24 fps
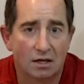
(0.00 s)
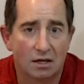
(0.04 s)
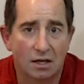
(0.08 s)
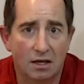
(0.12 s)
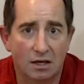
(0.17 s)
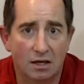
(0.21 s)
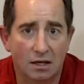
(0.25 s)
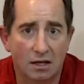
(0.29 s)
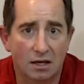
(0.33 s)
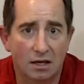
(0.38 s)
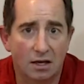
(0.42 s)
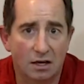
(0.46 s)

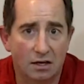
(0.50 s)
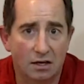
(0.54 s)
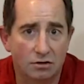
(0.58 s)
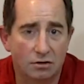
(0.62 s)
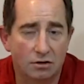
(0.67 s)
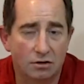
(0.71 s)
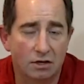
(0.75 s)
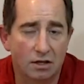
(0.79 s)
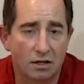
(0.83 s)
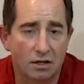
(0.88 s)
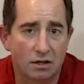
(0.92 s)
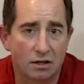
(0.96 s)
can get
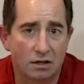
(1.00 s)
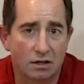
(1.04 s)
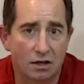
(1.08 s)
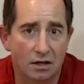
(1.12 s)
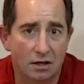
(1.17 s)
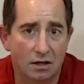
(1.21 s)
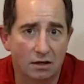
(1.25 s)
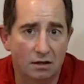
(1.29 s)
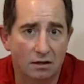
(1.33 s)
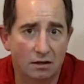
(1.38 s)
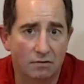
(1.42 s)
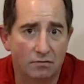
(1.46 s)
underneath
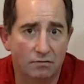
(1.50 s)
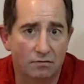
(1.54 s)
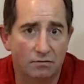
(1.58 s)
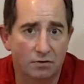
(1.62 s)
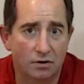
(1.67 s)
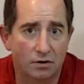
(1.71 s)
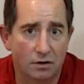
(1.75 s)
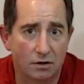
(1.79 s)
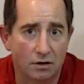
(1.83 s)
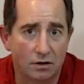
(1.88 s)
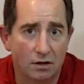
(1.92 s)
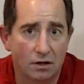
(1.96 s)
uh, the
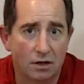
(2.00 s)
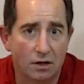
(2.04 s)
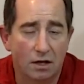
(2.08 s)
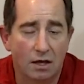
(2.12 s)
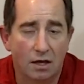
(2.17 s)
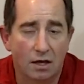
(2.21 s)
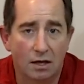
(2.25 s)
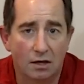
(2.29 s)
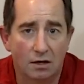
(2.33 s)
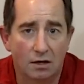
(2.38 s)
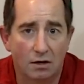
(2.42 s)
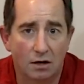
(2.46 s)
foot
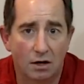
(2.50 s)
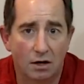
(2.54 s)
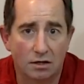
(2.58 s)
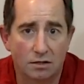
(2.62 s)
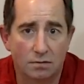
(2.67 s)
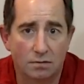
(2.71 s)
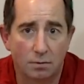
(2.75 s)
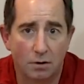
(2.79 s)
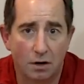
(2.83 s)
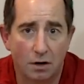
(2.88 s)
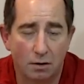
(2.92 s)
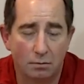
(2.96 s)
and
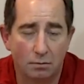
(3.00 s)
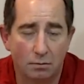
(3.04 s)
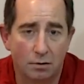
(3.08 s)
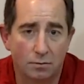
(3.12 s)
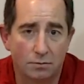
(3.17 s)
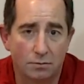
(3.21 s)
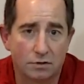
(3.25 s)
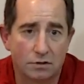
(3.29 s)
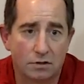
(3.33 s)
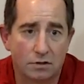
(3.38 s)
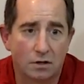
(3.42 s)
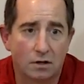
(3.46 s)
cause
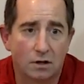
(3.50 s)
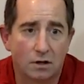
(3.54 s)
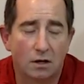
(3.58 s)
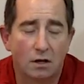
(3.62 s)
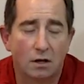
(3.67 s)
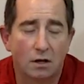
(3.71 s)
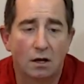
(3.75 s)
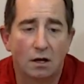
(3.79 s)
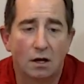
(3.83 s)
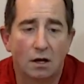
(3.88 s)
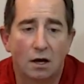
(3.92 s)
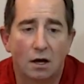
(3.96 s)
problems.
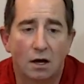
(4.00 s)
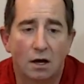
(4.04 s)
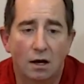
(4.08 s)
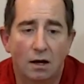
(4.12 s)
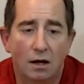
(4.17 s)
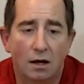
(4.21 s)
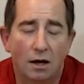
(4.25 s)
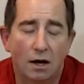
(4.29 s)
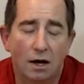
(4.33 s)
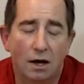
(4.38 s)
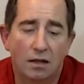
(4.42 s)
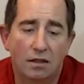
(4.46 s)

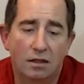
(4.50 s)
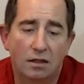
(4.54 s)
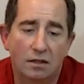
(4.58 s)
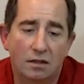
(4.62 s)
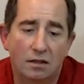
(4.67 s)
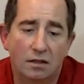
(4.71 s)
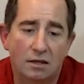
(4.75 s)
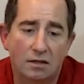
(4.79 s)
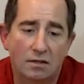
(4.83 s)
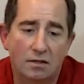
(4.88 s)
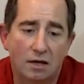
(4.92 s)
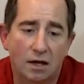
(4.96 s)
Uh, I
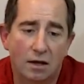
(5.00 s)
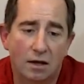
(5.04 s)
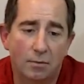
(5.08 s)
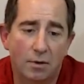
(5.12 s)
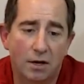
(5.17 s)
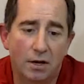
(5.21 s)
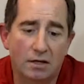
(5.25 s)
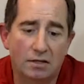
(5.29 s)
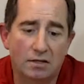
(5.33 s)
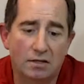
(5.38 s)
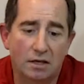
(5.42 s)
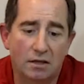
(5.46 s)
think that
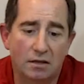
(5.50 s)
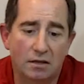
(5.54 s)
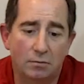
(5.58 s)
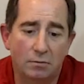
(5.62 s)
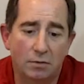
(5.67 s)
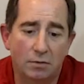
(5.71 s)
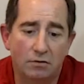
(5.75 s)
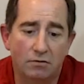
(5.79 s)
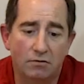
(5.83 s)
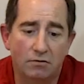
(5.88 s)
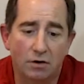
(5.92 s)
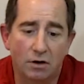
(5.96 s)
diabetics have to
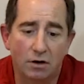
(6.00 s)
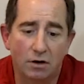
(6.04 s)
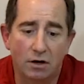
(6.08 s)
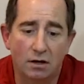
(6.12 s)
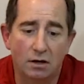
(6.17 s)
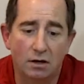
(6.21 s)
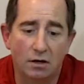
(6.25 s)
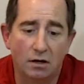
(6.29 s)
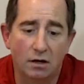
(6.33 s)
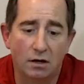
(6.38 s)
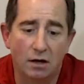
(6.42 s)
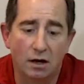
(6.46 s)
be
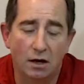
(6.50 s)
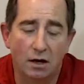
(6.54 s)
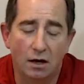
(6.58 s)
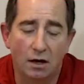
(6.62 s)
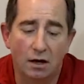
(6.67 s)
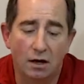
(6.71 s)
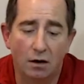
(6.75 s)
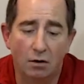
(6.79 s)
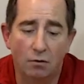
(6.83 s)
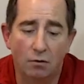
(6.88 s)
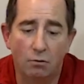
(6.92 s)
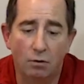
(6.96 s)
very
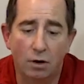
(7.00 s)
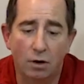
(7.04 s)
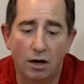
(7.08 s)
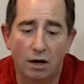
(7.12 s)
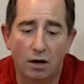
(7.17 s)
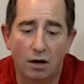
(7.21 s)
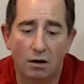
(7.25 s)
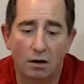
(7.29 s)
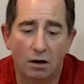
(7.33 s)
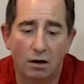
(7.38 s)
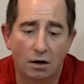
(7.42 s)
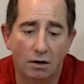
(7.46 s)
uh,
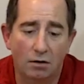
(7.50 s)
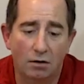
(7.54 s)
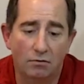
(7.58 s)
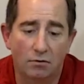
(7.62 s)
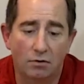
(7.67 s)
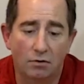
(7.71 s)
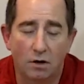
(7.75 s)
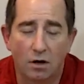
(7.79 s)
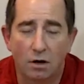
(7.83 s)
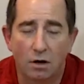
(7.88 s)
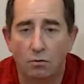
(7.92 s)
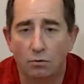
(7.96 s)
aware of
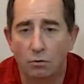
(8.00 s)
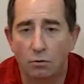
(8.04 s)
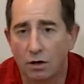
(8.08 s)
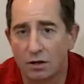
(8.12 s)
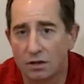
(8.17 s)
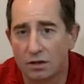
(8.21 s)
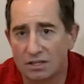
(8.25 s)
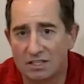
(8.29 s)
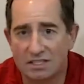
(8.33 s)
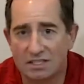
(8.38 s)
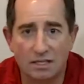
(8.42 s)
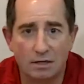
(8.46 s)

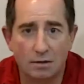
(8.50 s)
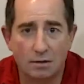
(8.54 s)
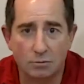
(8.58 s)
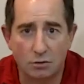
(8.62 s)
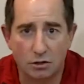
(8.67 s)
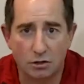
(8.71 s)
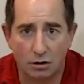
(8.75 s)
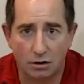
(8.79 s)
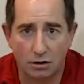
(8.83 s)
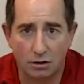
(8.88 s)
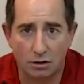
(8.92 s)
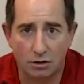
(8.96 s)
where the
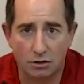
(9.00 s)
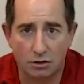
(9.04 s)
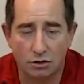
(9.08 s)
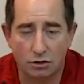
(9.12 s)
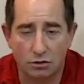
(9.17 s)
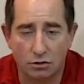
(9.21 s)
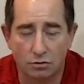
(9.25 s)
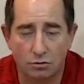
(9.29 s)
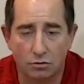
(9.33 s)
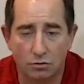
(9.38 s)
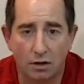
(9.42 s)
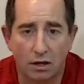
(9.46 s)
seams are in a
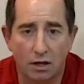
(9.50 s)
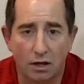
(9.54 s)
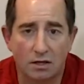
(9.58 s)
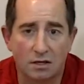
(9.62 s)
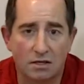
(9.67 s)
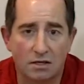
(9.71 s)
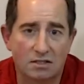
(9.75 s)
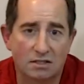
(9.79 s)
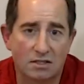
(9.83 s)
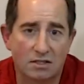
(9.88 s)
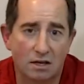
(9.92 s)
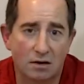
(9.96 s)
shoe and
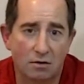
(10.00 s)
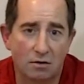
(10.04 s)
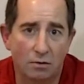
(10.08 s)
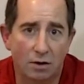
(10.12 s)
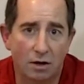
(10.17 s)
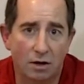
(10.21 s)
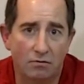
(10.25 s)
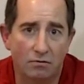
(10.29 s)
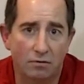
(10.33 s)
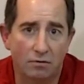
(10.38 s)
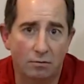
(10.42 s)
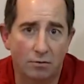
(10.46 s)
to stay
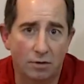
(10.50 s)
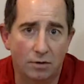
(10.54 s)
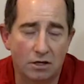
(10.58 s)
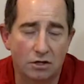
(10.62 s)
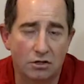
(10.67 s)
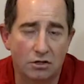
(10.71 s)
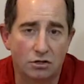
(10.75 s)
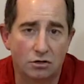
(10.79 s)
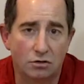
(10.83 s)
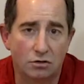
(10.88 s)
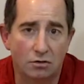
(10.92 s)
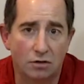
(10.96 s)
away from
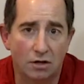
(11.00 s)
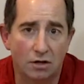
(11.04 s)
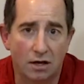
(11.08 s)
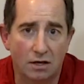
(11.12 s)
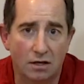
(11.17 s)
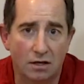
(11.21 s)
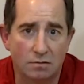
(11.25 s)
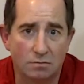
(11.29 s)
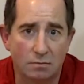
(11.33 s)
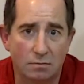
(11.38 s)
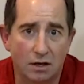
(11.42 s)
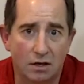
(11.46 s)
any shoe that
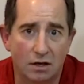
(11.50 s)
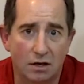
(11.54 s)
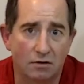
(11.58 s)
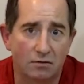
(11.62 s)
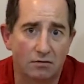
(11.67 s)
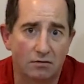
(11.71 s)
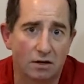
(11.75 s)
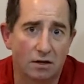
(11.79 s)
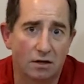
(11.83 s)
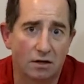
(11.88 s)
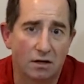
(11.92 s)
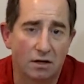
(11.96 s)
is made
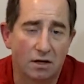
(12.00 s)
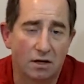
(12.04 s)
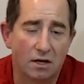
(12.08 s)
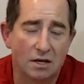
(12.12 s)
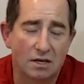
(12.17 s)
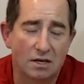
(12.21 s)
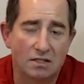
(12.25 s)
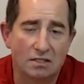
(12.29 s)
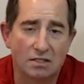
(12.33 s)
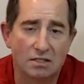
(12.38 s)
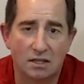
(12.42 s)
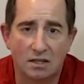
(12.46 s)
of a
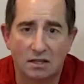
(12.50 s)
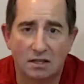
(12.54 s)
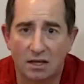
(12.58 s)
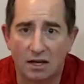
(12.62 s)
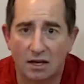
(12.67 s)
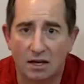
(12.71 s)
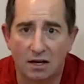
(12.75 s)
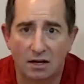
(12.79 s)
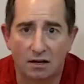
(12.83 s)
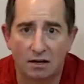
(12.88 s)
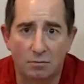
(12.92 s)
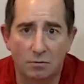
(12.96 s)

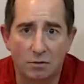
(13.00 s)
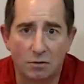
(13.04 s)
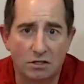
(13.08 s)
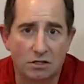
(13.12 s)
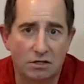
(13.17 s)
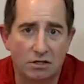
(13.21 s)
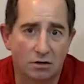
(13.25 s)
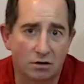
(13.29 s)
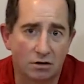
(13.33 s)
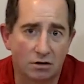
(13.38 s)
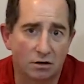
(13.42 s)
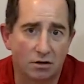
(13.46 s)
synthetic
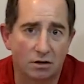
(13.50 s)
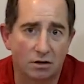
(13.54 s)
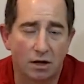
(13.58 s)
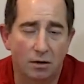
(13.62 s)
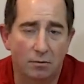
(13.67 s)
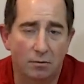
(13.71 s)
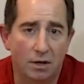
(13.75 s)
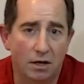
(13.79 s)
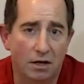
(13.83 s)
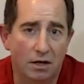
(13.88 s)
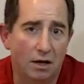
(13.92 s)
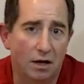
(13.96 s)
material
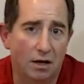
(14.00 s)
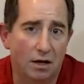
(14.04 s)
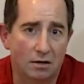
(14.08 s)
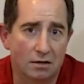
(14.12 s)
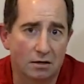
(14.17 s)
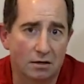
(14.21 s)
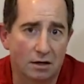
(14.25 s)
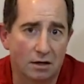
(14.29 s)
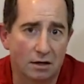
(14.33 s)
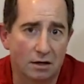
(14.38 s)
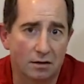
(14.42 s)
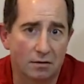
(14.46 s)
that may
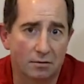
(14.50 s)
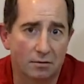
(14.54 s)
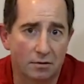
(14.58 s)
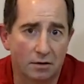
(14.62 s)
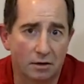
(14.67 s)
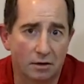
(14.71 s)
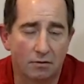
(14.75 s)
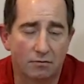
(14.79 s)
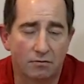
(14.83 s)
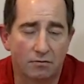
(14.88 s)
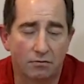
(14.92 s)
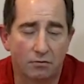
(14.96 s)
not uh,
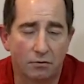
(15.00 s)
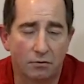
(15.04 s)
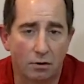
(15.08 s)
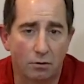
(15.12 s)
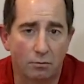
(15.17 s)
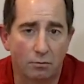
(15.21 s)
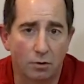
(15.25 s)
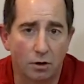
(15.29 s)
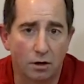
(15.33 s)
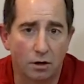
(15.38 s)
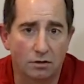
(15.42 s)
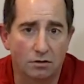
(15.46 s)

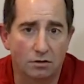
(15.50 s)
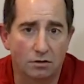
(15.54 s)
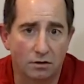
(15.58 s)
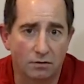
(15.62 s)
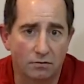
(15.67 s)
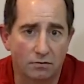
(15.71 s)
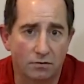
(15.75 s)
conform well to